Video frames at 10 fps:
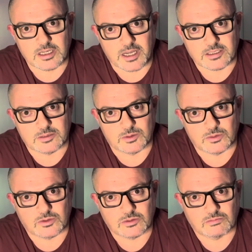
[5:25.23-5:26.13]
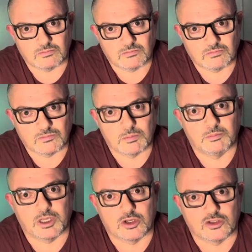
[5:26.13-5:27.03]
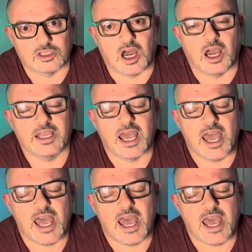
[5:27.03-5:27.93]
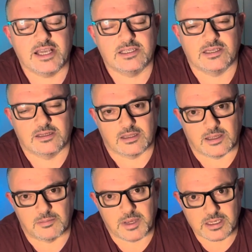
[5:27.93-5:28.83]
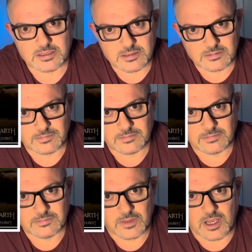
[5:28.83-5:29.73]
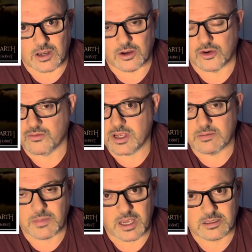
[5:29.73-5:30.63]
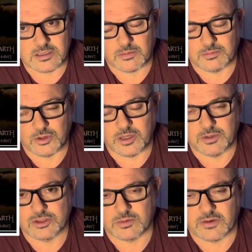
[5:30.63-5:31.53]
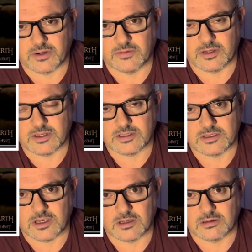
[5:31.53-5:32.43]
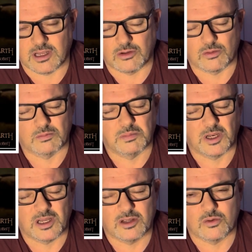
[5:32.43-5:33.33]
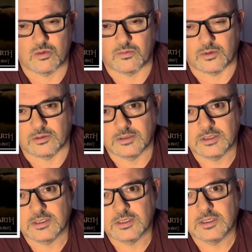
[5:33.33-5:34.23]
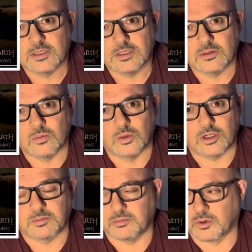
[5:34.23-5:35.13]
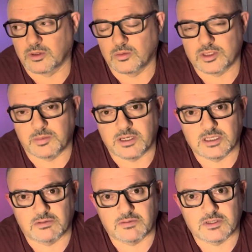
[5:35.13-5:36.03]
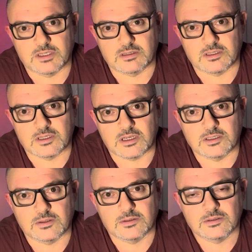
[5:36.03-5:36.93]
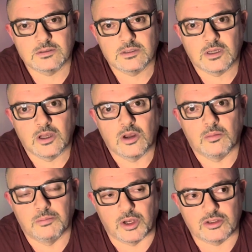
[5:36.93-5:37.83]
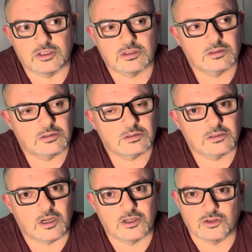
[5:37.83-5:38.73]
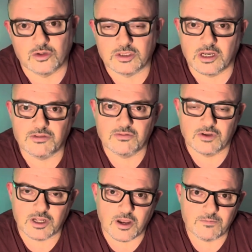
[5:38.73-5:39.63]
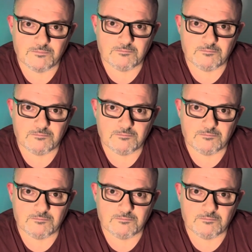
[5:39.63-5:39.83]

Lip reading: Collectibles, because I hated that base, that green base. I'll put the image up now for any who didn't see it. It looked bloody awful. One of the worst bases I've ever seen in a statue. But I saw today on the video